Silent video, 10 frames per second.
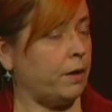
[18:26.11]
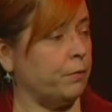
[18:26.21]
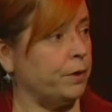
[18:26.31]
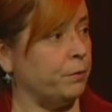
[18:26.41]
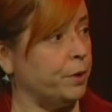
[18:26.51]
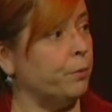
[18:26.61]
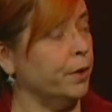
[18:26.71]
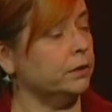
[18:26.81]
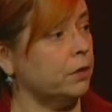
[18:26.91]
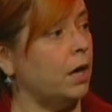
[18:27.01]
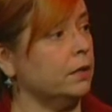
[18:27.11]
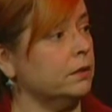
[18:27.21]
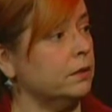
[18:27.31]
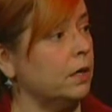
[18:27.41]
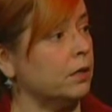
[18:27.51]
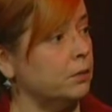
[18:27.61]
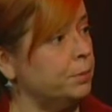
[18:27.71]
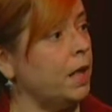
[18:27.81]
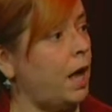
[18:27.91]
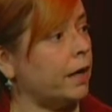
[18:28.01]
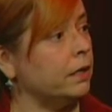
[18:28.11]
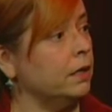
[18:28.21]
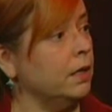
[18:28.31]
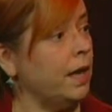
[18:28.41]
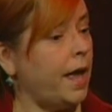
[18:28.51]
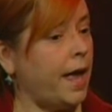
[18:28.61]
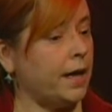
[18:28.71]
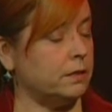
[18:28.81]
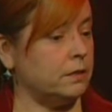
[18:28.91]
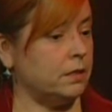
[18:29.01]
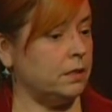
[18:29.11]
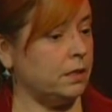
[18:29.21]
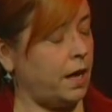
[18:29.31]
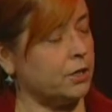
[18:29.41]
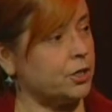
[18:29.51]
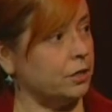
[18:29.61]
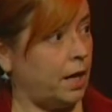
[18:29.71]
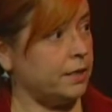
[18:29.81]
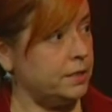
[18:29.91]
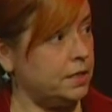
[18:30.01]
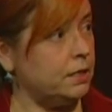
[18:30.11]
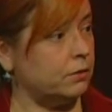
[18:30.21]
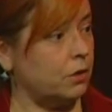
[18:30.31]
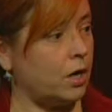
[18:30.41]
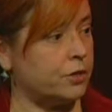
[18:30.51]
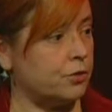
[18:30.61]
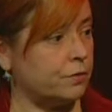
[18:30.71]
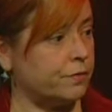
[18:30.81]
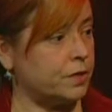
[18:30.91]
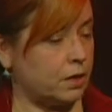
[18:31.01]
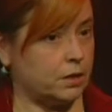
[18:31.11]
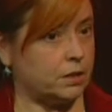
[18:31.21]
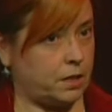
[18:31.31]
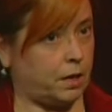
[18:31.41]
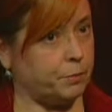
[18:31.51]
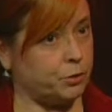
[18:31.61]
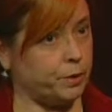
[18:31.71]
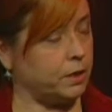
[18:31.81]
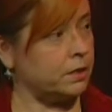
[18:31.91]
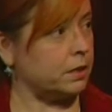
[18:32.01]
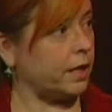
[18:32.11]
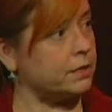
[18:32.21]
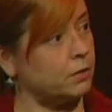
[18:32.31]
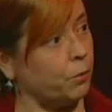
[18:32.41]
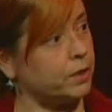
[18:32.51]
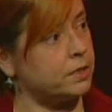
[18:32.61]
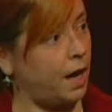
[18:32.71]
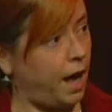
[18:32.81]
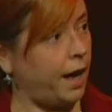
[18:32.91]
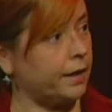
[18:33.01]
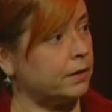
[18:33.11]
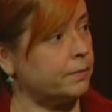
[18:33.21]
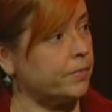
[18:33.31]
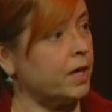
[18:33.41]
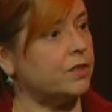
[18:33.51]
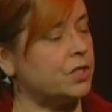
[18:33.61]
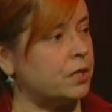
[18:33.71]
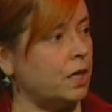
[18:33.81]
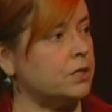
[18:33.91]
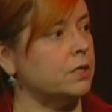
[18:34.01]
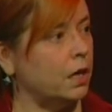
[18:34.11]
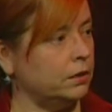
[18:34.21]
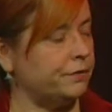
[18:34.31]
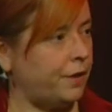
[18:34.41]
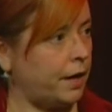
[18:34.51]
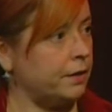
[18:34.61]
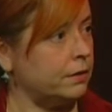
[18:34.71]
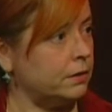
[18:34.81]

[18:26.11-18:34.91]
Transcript: We will not comply. And the national ID law sort of tucked its tail between its legs and went to hide. The states nullified.